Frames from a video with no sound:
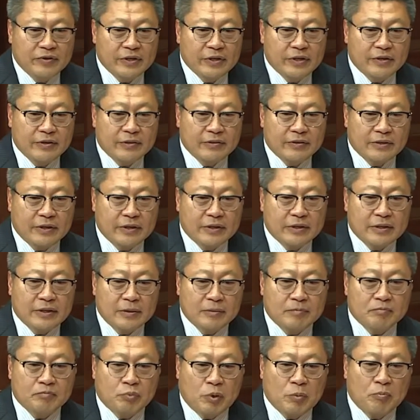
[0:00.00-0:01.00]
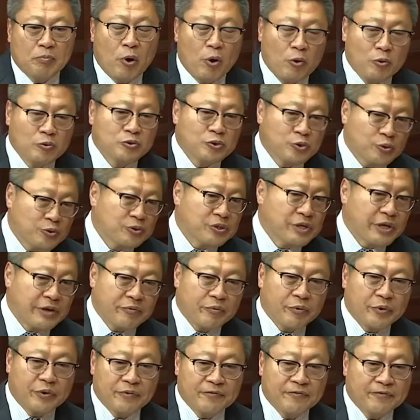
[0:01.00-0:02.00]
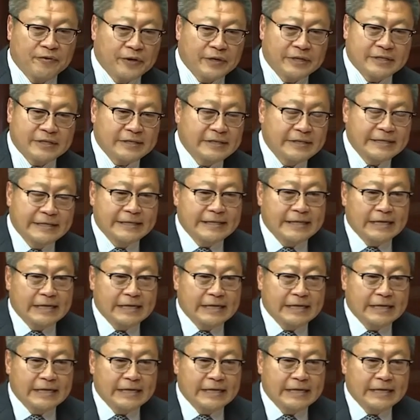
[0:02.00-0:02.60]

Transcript: the proposals that were afoot.